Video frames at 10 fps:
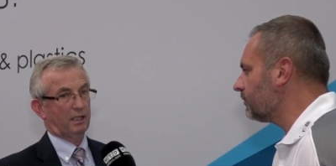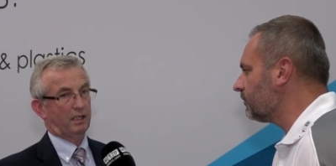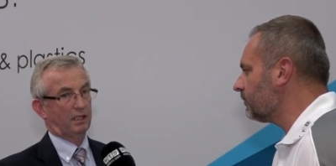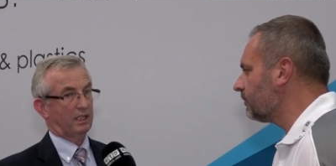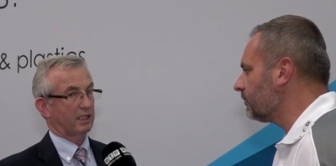
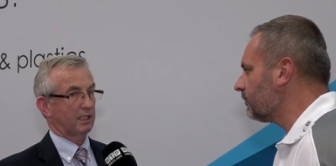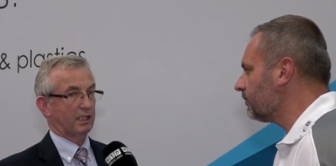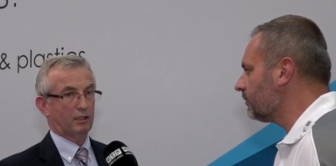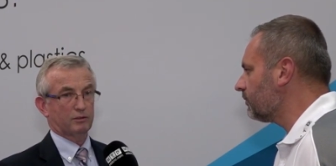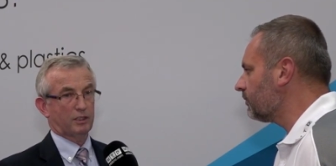Speaker 1: uh,
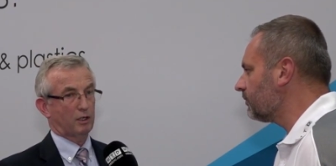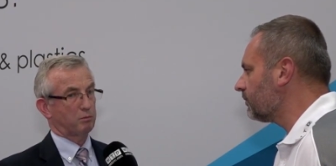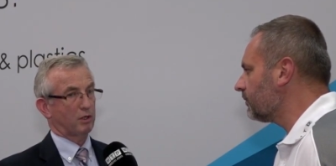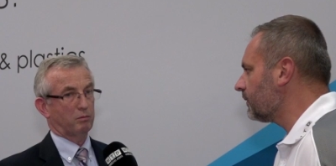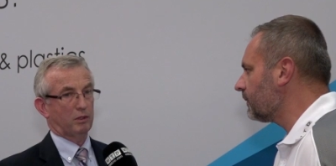Inconels,
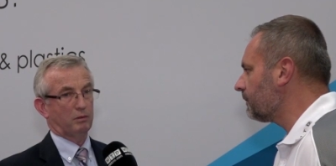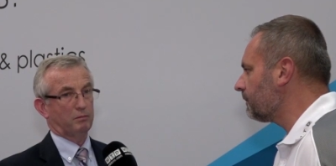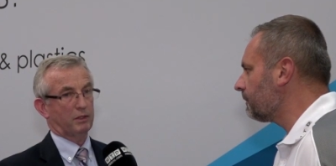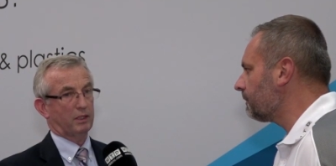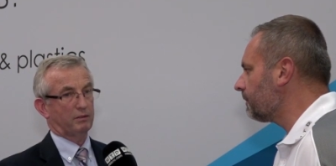no
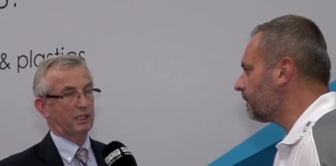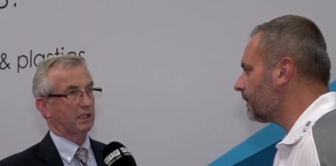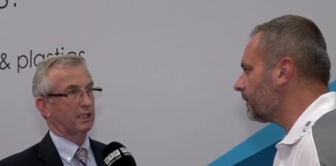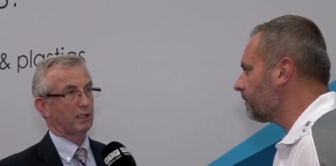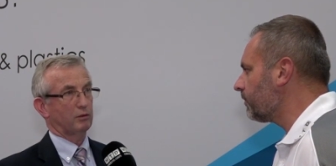problem, you know,
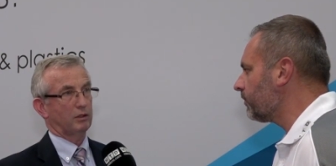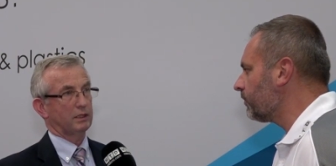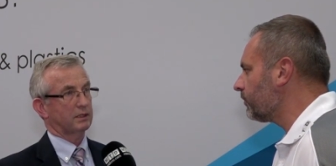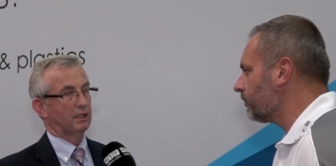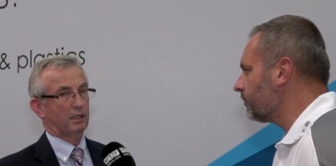nickel
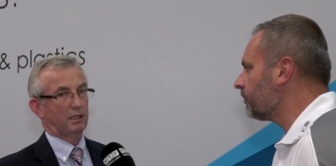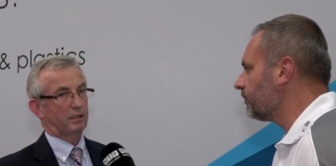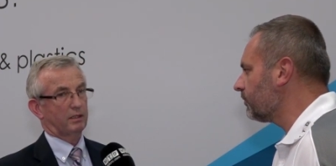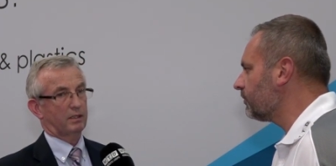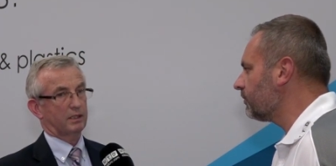alloys,
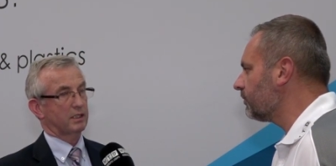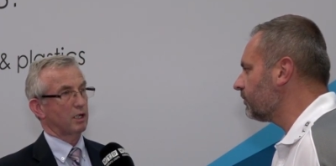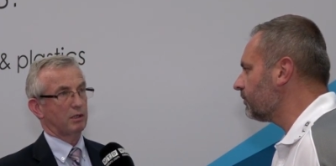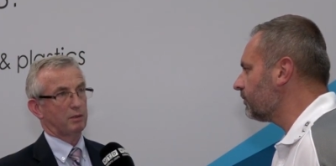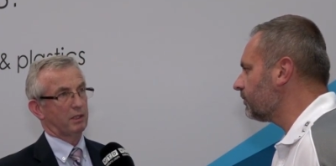there's
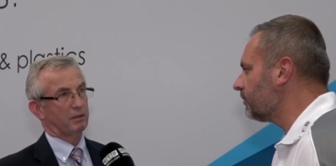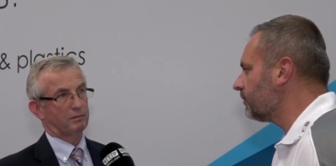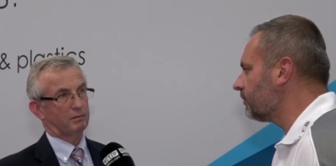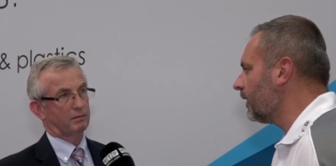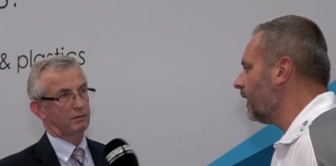no limit.
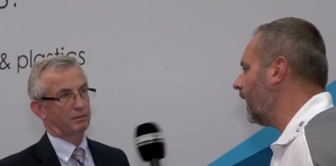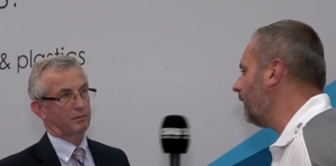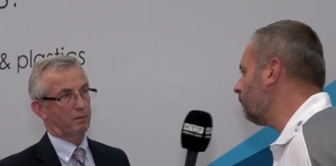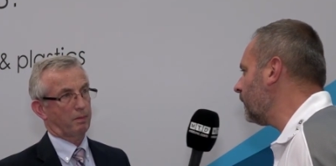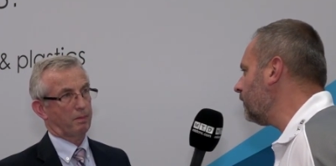
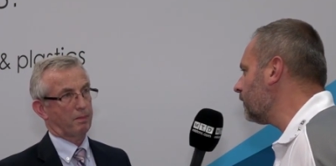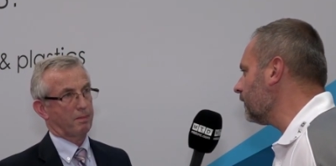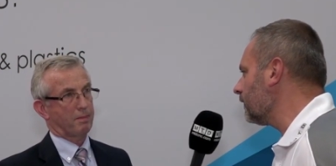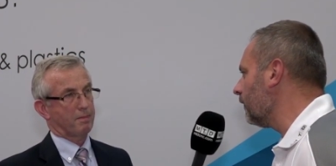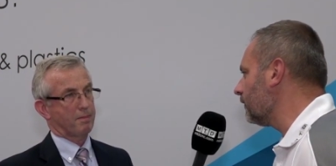
Speaker 2: And when you
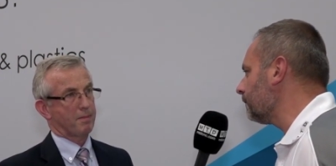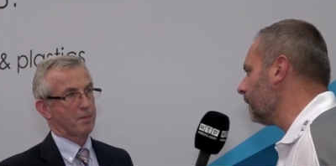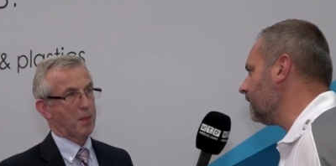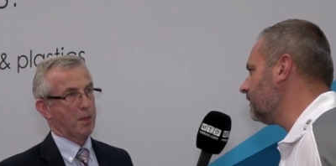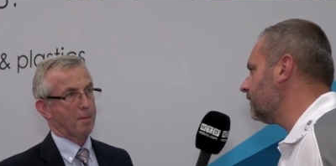look at
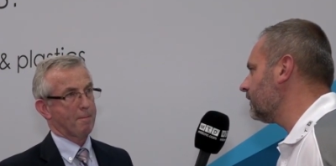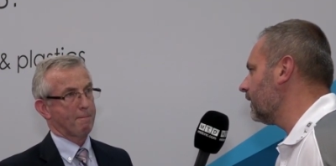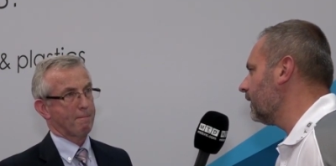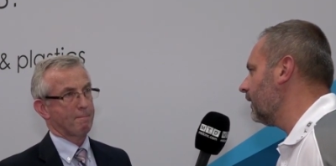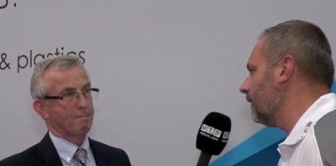cost
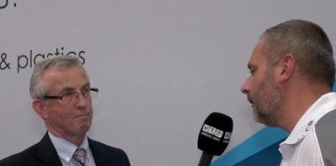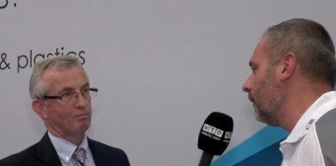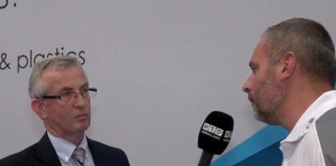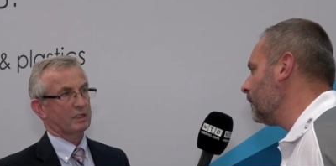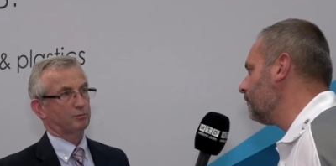bases uh,
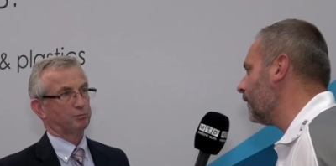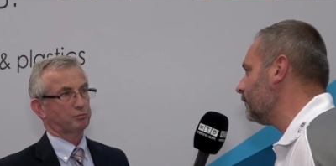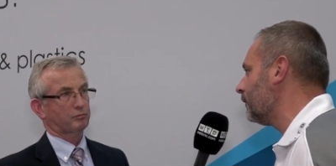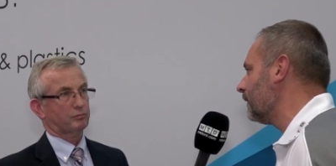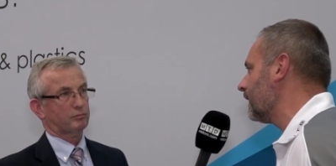uh, on Blue
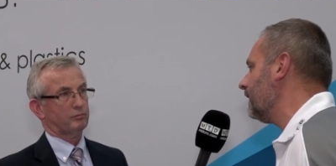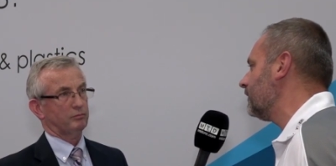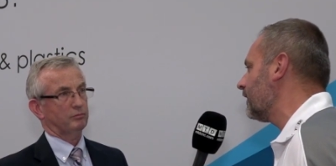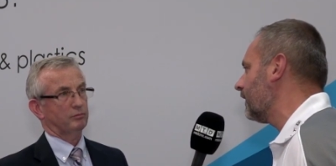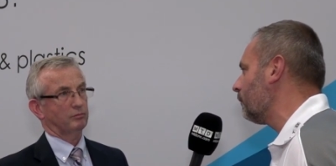Photon
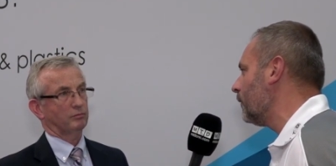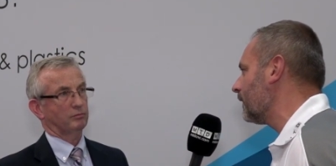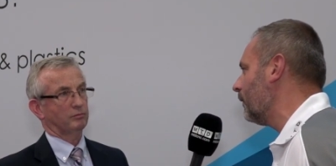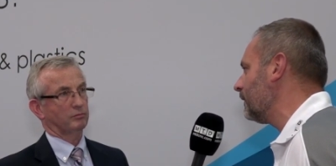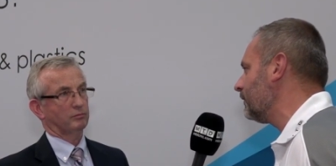against other
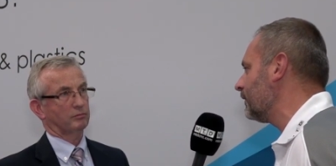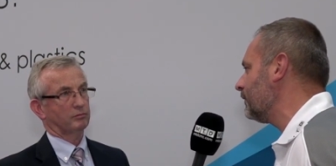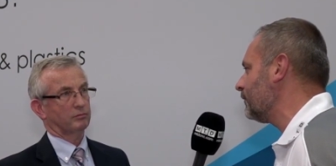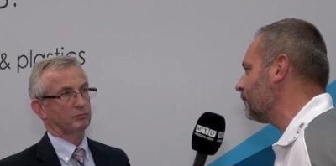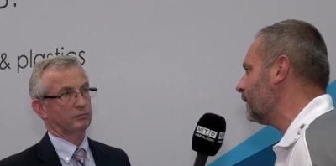work holding
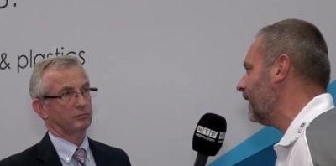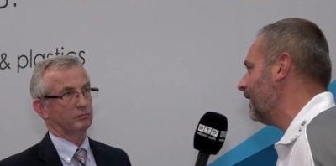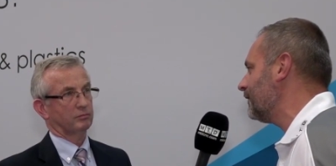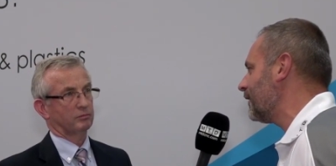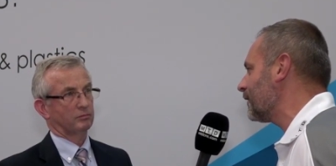solutions,
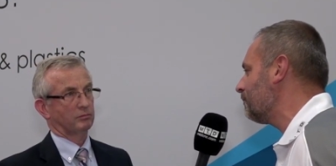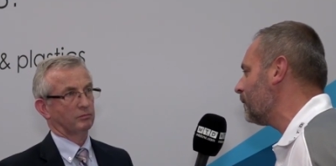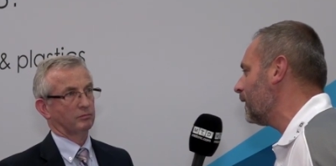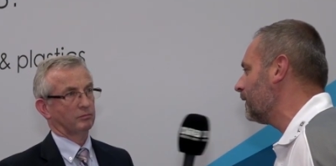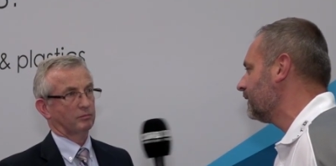how does that
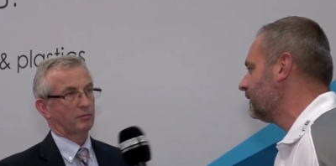compare?